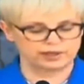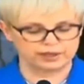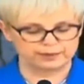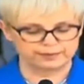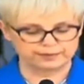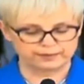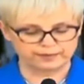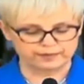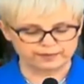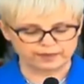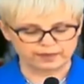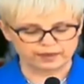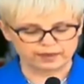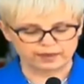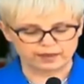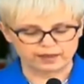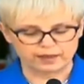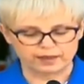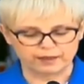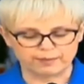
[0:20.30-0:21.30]
and
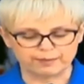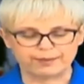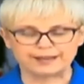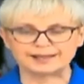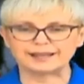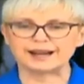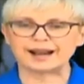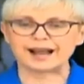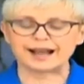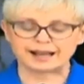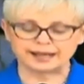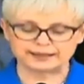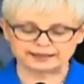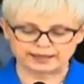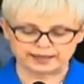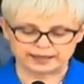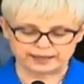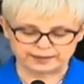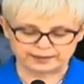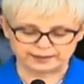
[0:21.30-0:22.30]
powerful nation of
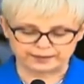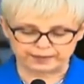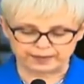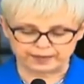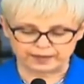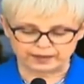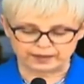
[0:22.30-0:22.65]
the African